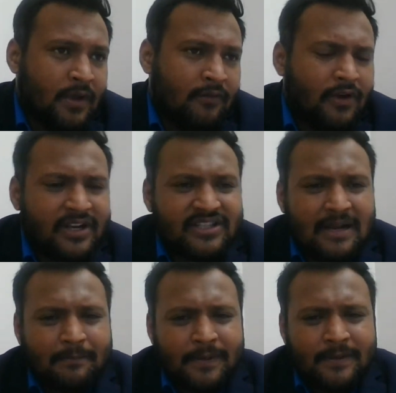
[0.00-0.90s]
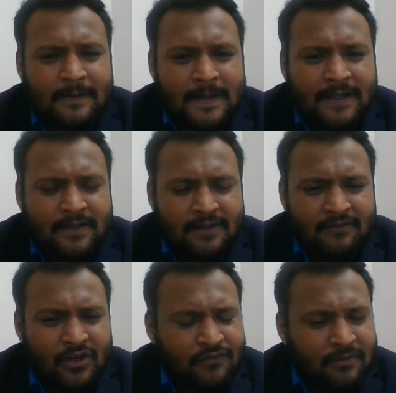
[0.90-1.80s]
For example,
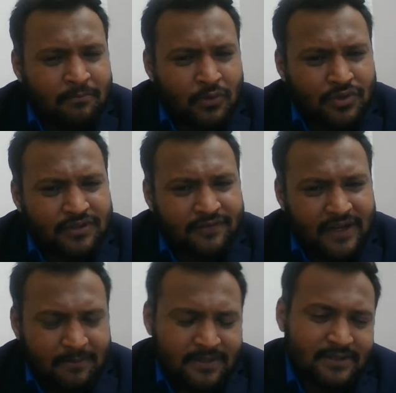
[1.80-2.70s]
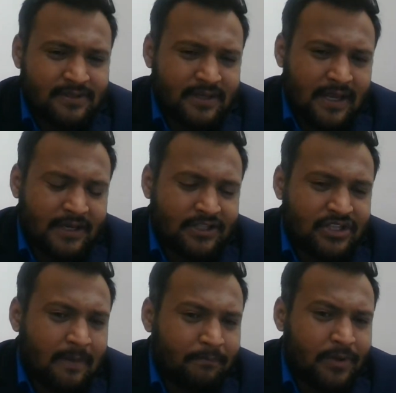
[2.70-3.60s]
one of the most famous and a
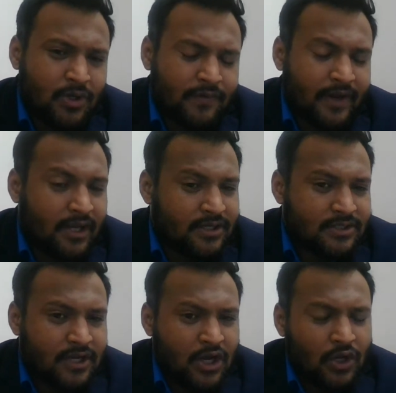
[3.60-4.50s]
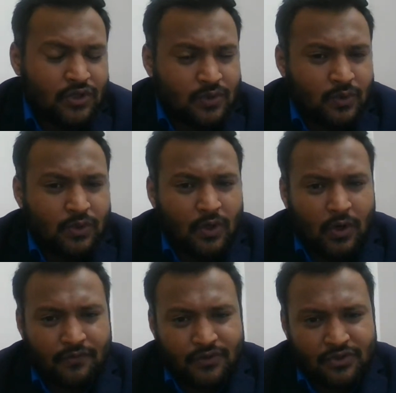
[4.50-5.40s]
champion of English school
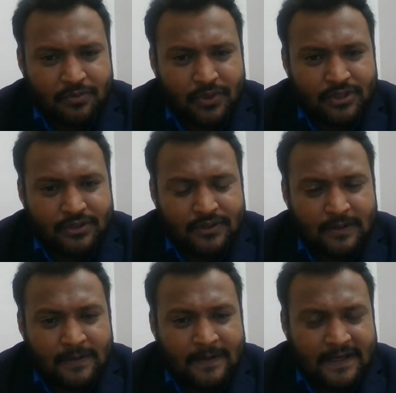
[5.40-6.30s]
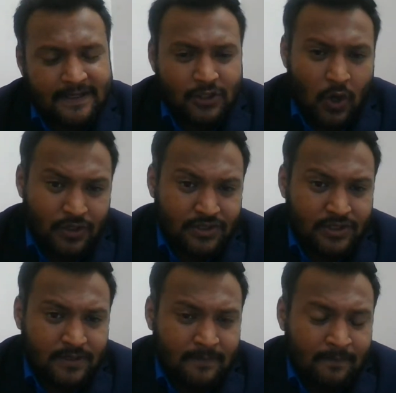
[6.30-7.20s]
of jurisprudence is
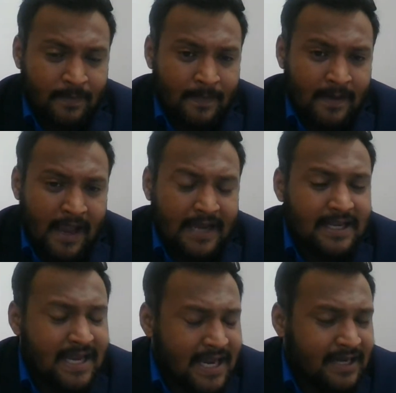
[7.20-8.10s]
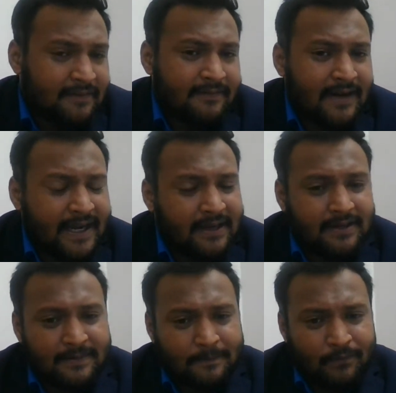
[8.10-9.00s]
Austin and he defined